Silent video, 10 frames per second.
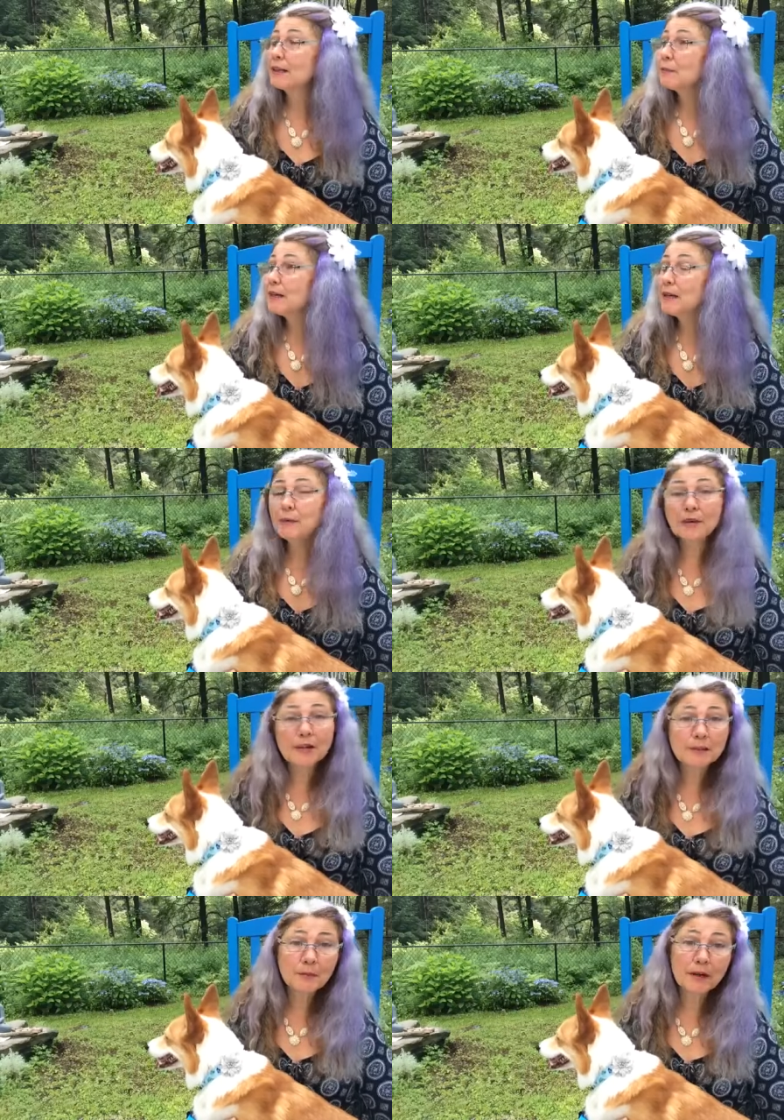like my neighbor
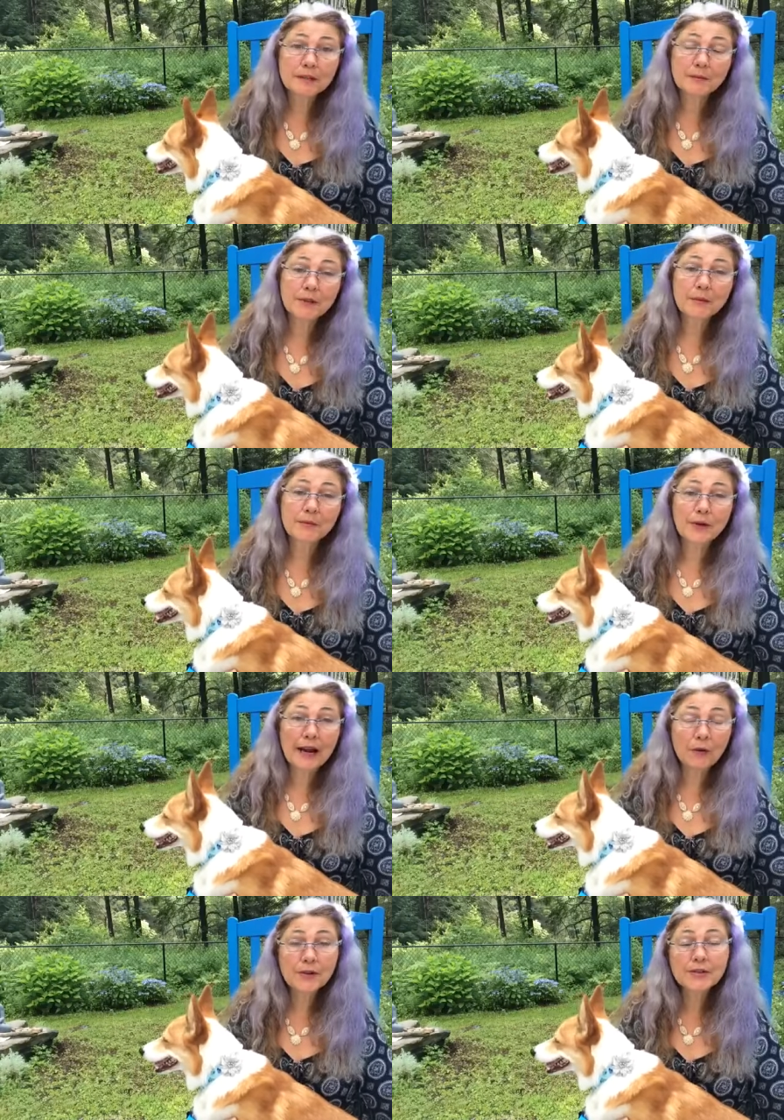dogs bark sometimes for
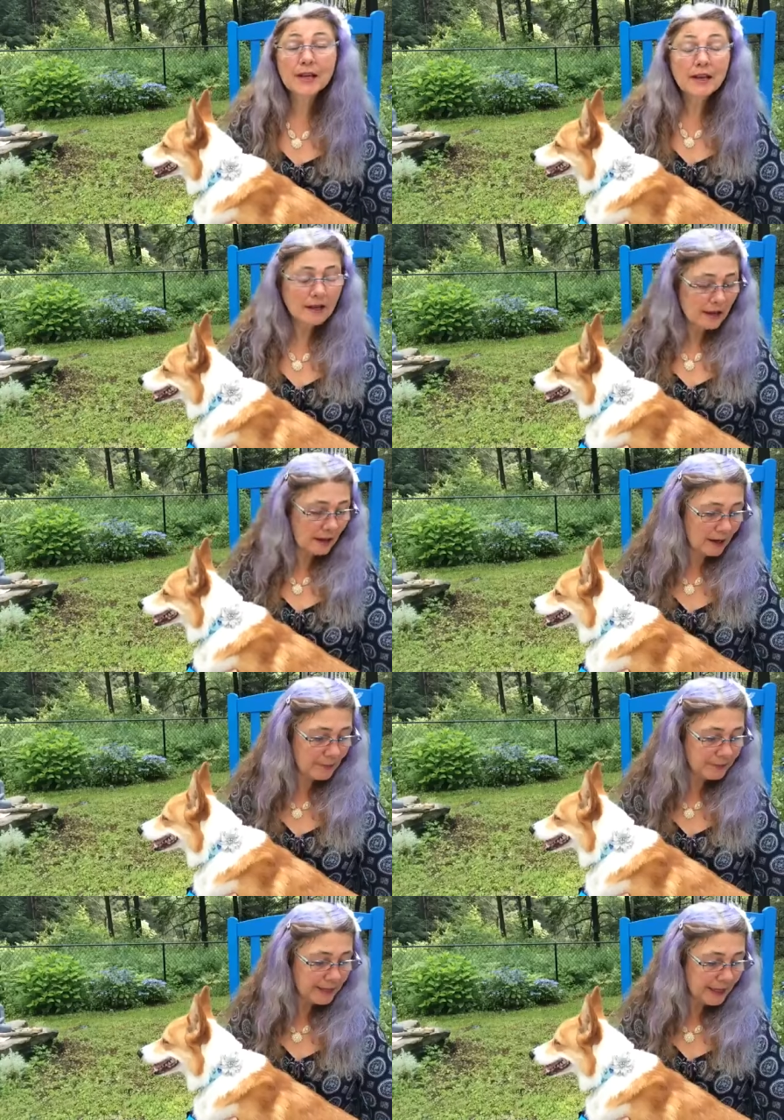hours,
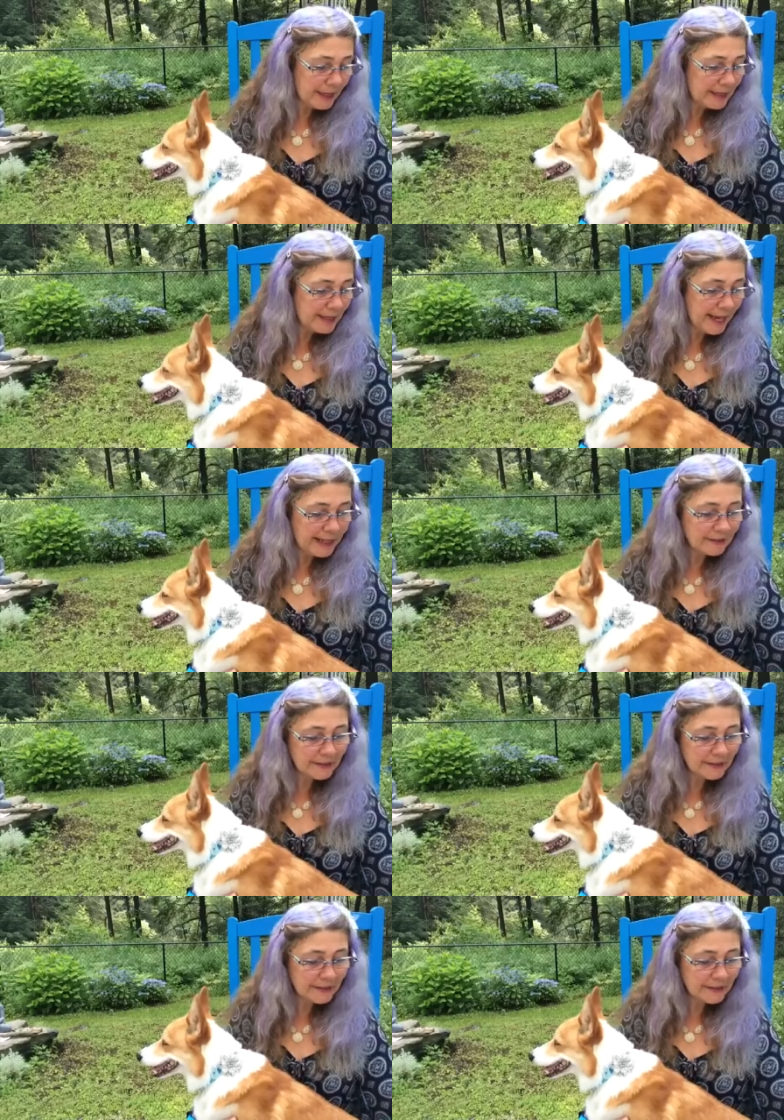that